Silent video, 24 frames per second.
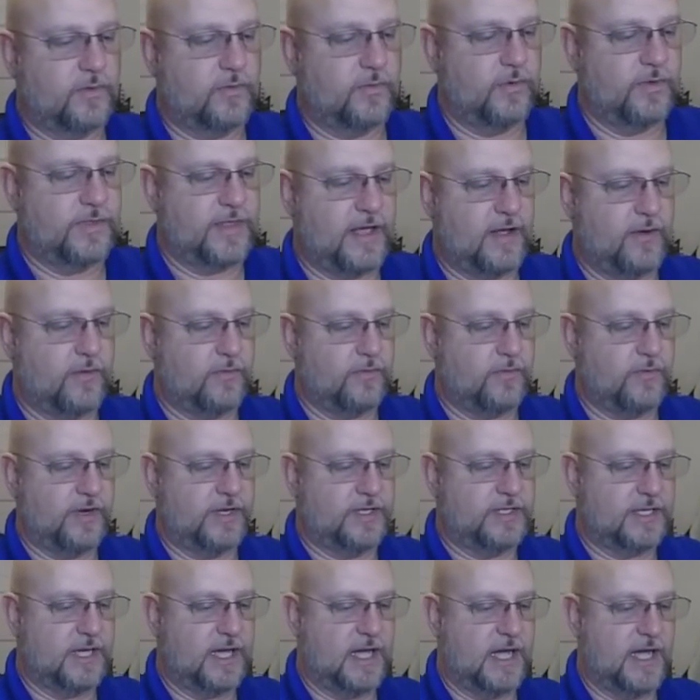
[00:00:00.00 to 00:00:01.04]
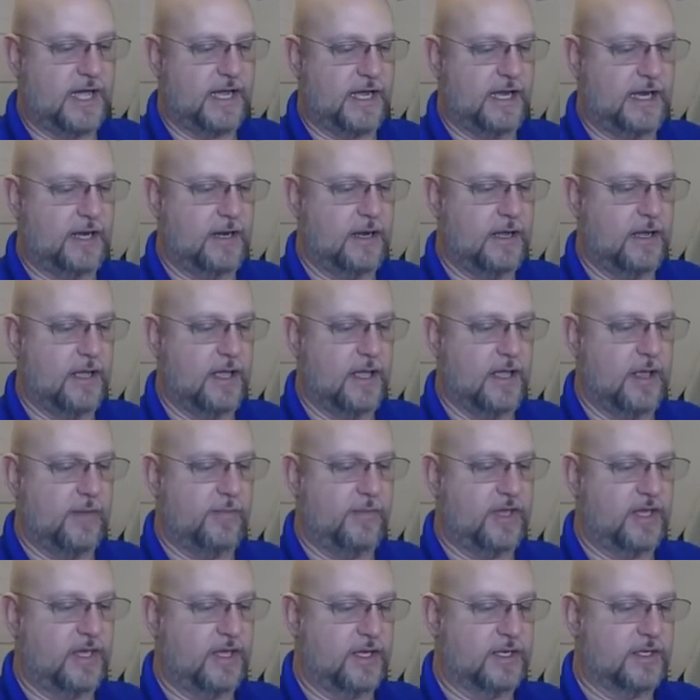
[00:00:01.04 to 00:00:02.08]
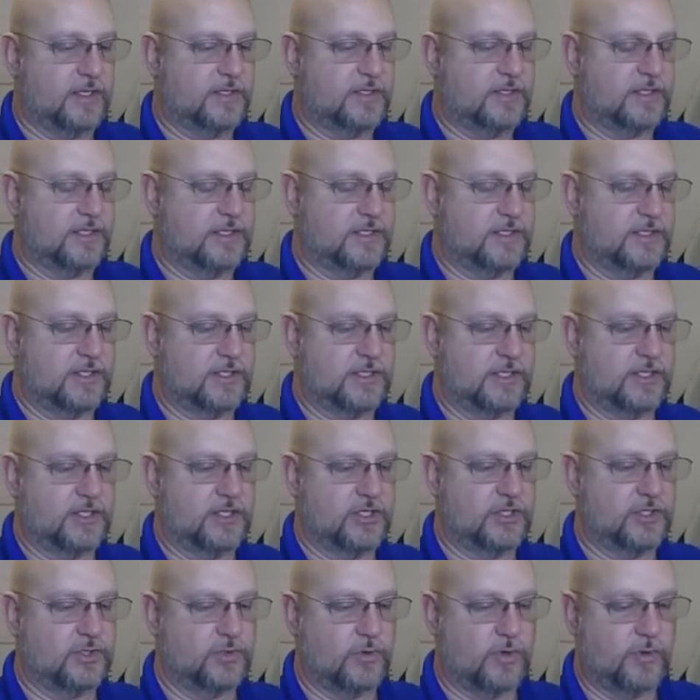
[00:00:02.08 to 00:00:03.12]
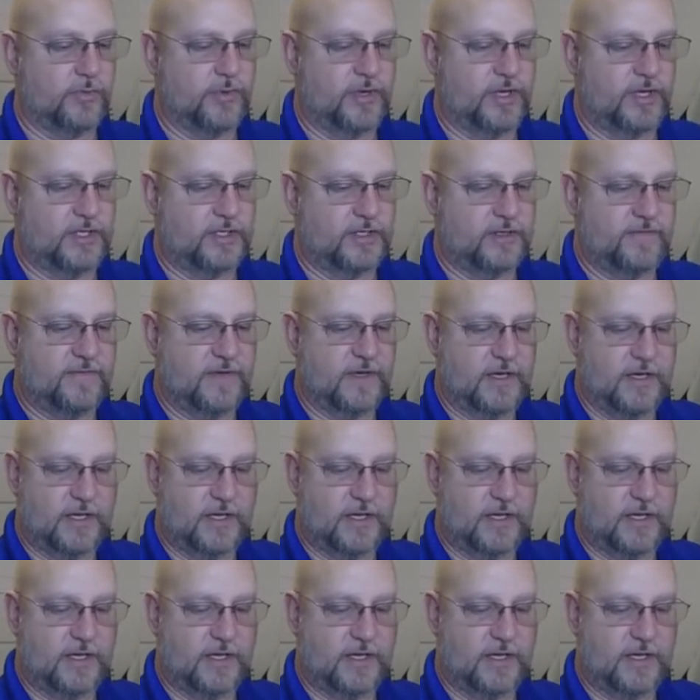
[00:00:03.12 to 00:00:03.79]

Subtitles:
without retying, because this is such a short piece of